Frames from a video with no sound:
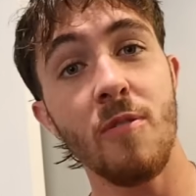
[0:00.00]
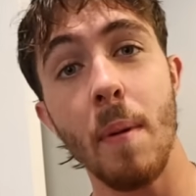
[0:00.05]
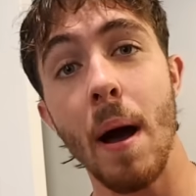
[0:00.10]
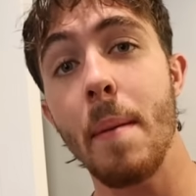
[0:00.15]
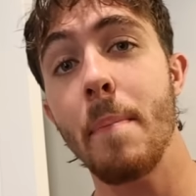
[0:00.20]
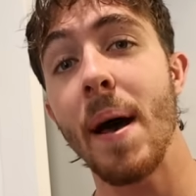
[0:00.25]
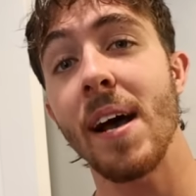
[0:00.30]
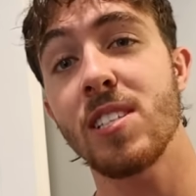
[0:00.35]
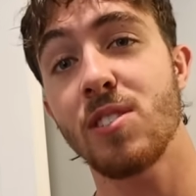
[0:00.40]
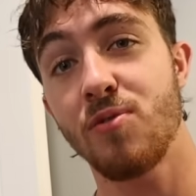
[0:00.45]
of my
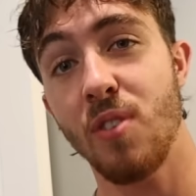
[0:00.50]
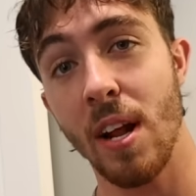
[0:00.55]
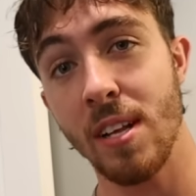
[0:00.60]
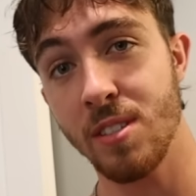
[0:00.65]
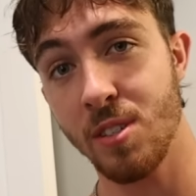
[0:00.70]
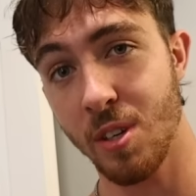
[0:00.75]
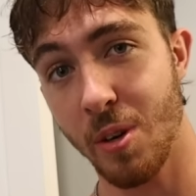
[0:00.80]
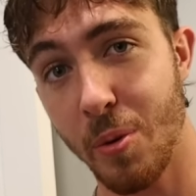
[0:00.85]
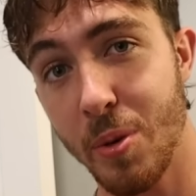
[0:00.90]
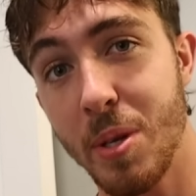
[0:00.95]
best
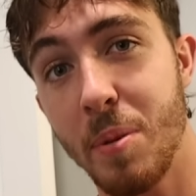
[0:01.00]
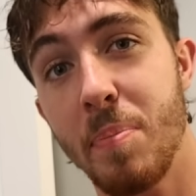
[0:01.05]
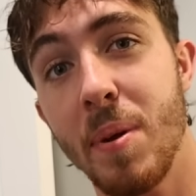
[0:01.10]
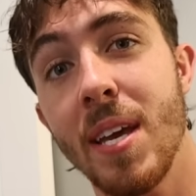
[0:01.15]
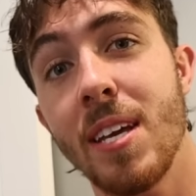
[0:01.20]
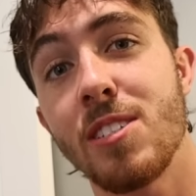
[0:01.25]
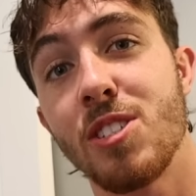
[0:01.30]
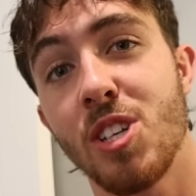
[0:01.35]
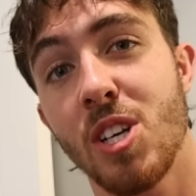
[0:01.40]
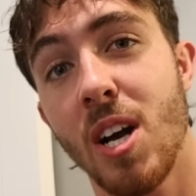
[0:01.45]
friends are going to
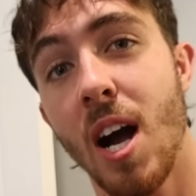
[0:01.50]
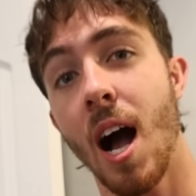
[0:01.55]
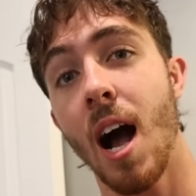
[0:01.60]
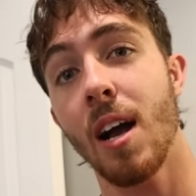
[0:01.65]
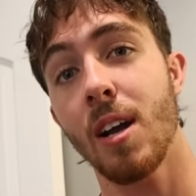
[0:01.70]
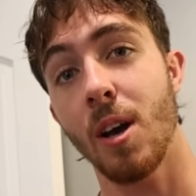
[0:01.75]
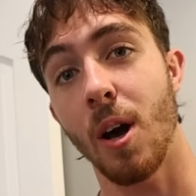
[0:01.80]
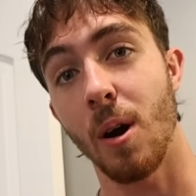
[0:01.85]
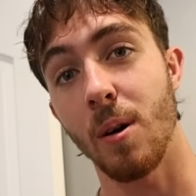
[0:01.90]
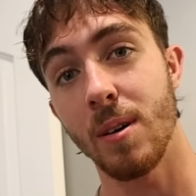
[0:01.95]
be in
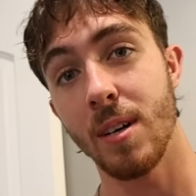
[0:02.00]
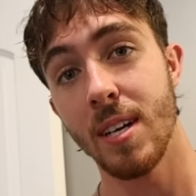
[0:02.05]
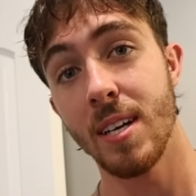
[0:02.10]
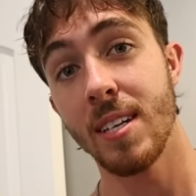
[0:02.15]
Chicago